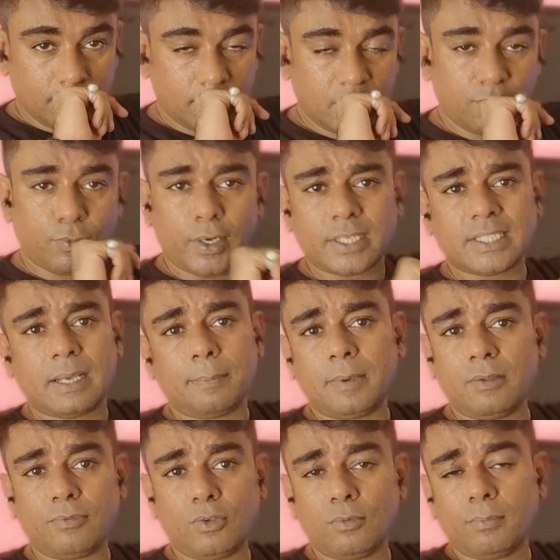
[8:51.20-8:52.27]
For example,
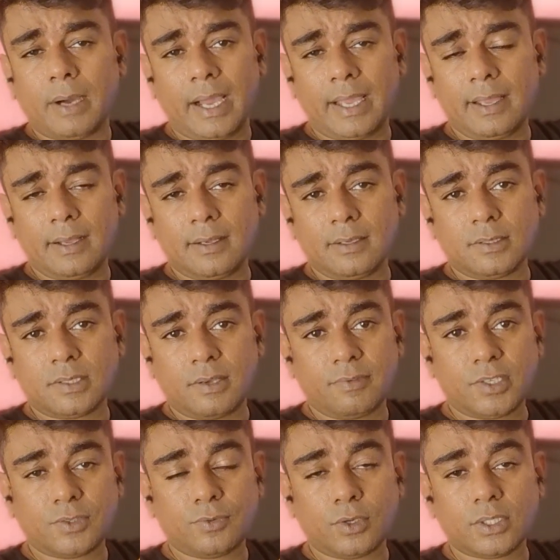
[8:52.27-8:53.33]
if you buy a
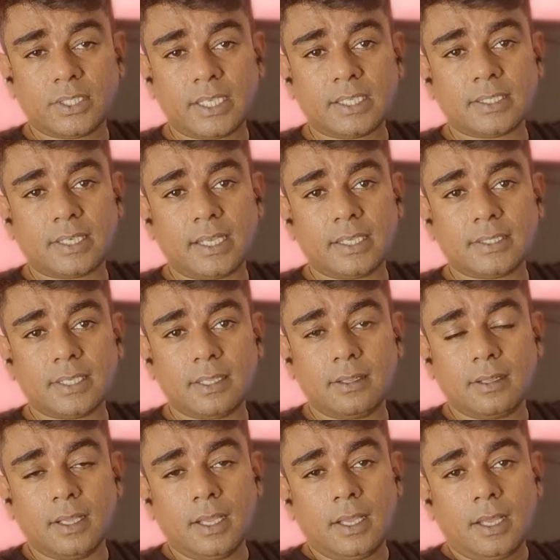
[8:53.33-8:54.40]
service for 6 days and
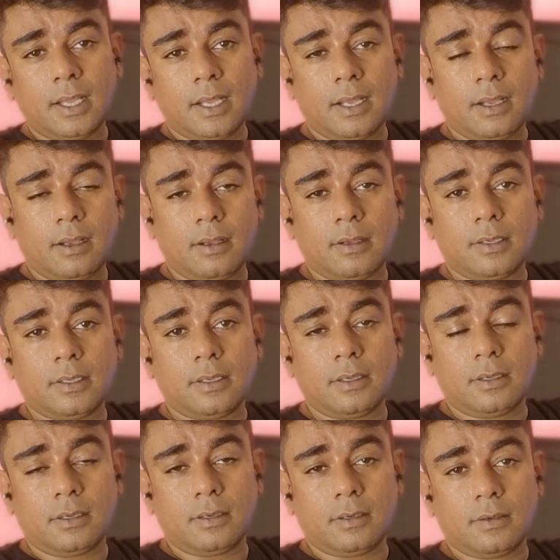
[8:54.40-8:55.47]

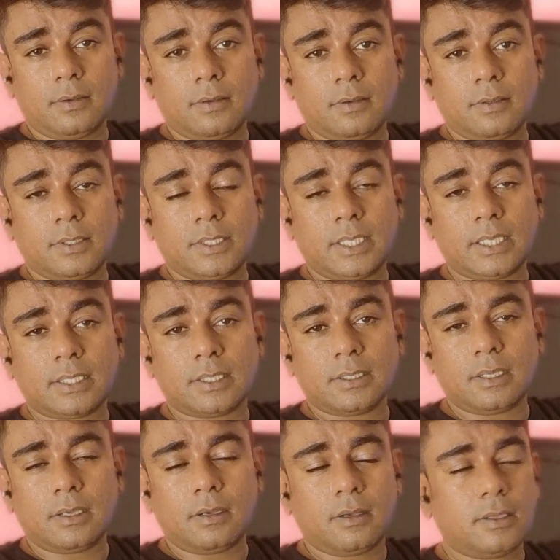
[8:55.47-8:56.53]

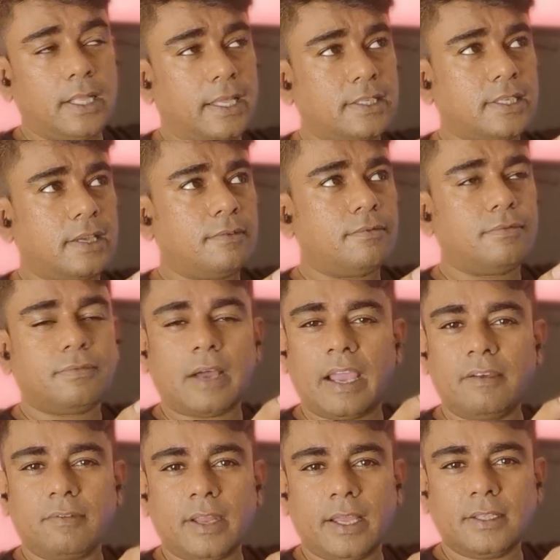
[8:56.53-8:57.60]

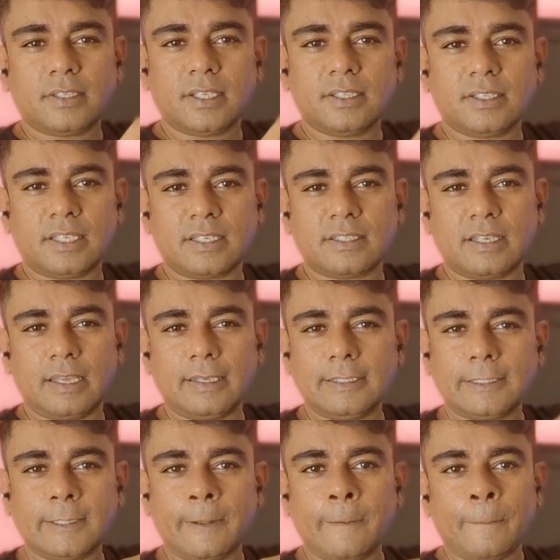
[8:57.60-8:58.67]
5 nights and 6
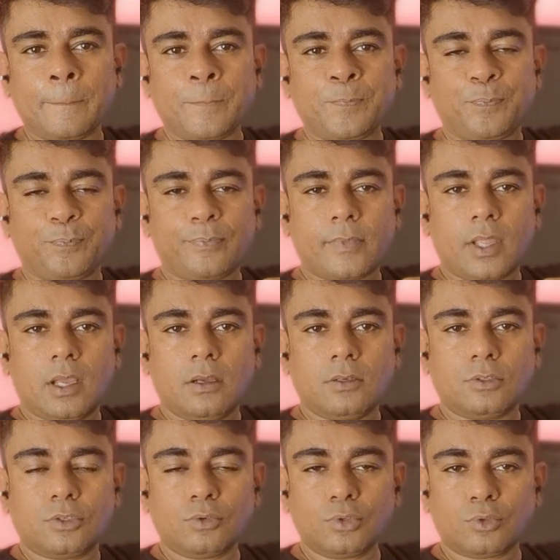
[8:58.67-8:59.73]
days
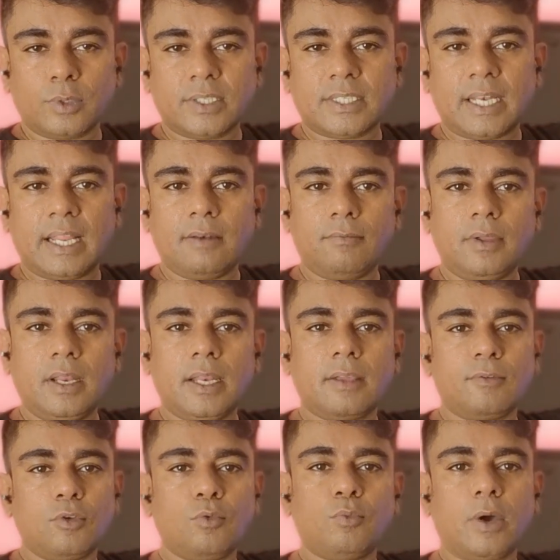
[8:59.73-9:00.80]
to Switzerland, we'll give
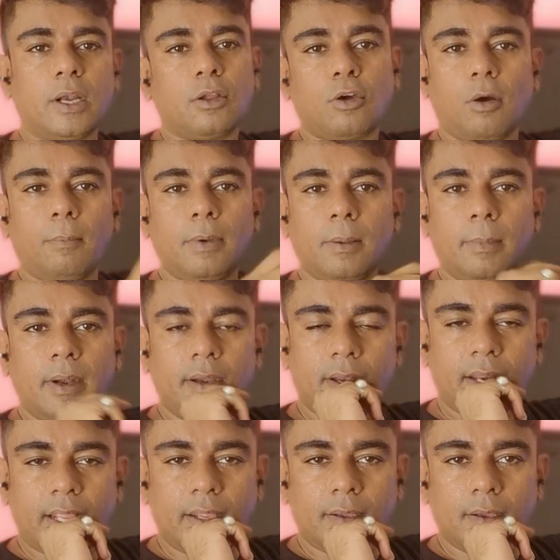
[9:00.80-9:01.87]
you one
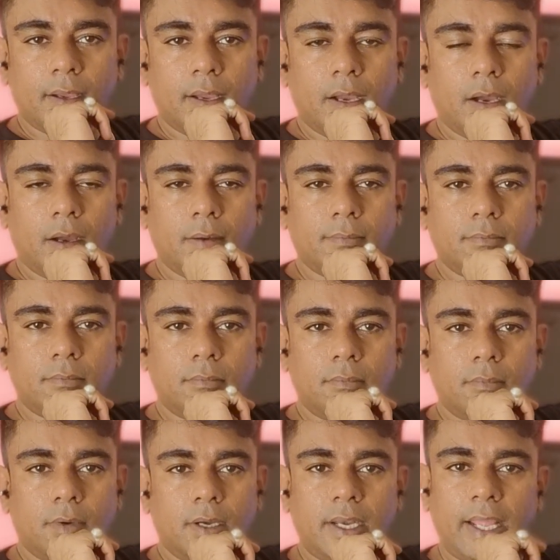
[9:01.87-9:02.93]
complimentary
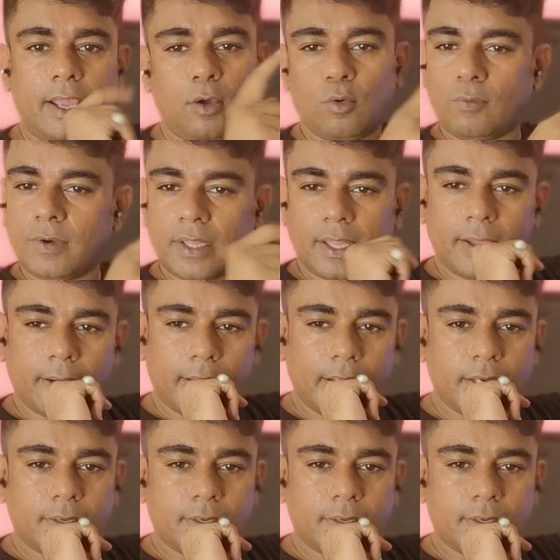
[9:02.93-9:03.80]
day over there, right?